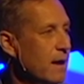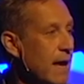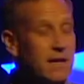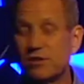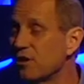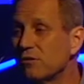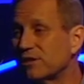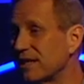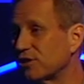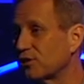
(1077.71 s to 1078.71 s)
And there's no
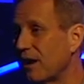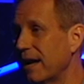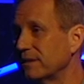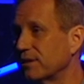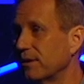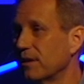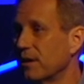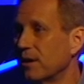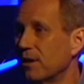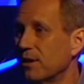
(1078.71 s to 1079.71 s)
sense trying
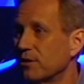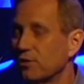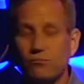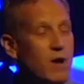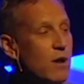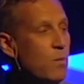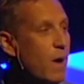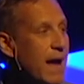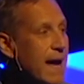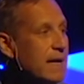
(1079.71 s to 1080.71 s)
to run
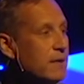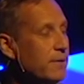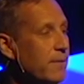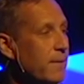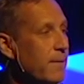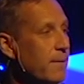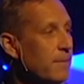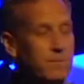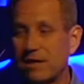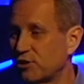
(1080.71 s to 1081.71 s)
away,
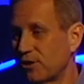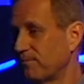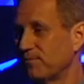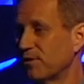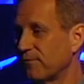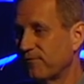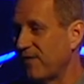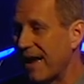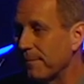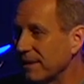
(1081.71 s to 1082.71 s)
because your
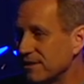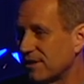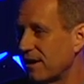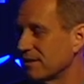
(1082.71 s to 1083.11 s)
family's there.